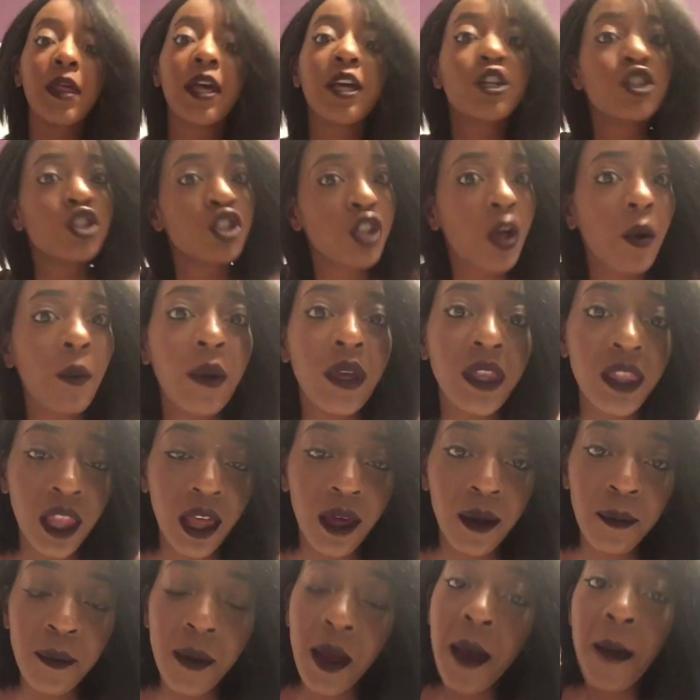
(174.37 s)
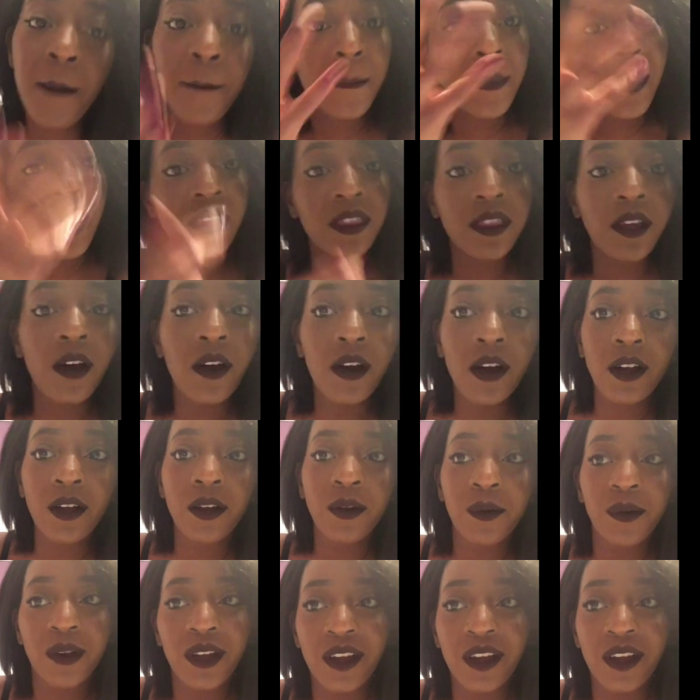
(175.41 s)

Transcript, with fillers: like showing them my thong or